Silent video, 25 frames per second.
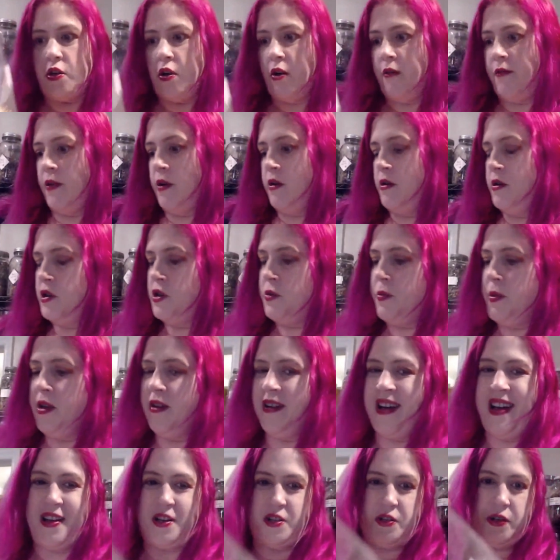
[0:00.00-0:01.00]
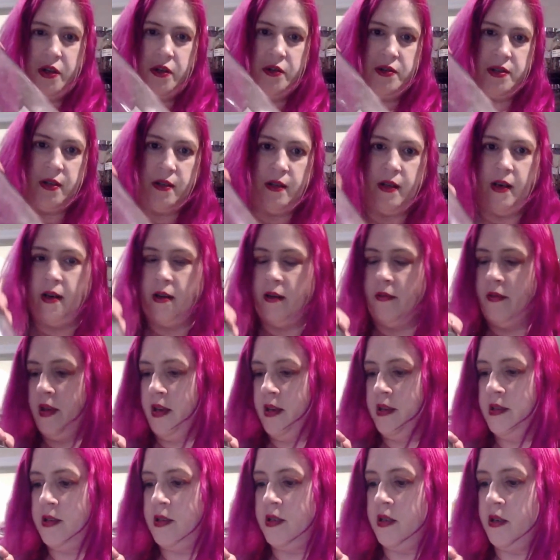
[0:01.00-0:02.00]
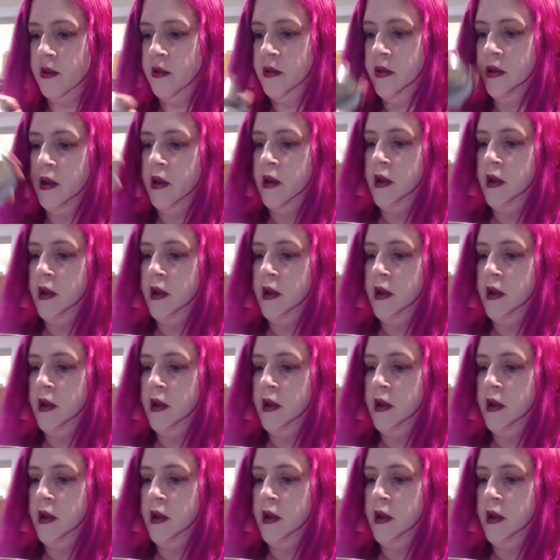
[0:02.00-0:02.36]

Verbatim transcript: jar of orange peel. I actually use a lot of these, so